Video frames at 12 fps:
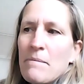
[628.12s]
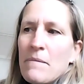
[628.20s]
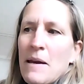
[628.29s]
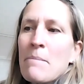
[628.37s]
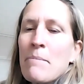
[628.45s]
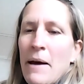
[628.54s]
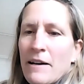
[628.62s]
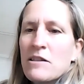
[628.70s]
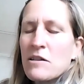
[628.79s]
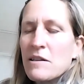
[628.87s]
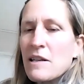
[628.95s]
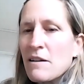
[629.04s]

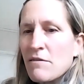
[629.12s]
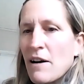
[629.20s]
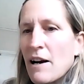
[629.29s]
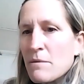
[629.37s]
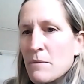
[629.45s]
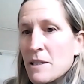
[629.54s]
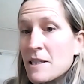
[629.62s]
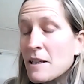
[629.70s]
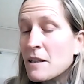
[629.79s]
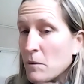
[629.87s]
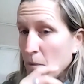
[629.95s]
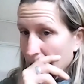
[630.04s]
impact on the environment
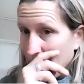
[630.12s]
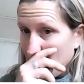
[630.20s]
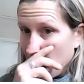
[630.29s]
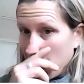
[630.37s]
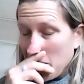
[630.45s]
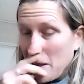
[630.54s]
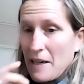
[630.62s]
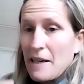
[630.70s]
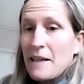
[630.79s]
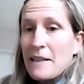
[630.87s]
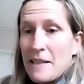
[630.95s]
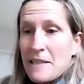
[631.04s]
in the way that
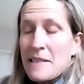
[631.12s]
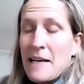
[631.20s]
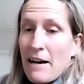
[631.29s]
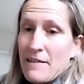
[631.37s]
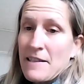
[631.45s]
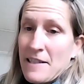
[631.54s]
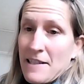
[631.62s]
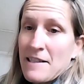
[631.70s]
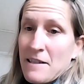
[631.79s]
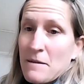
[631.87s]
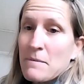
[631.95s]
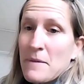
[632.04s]
this current system